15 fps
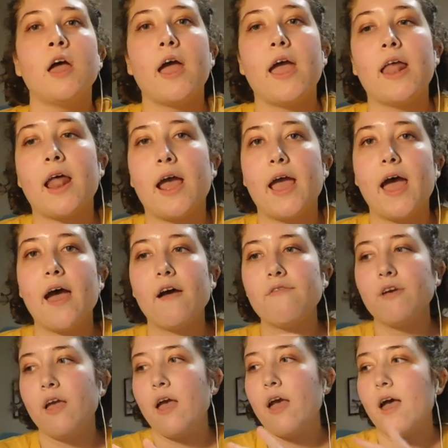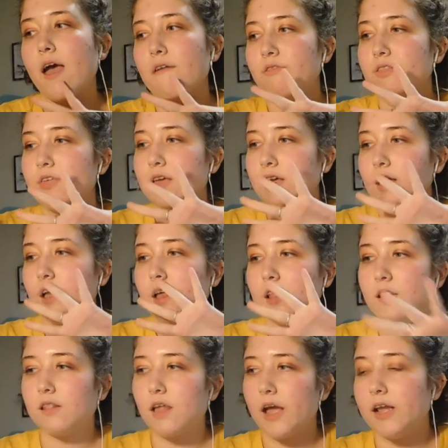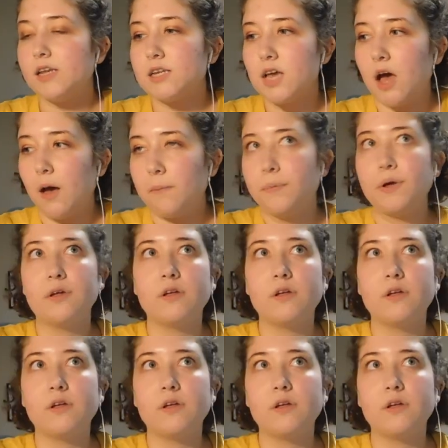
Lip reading: and I have everything lined up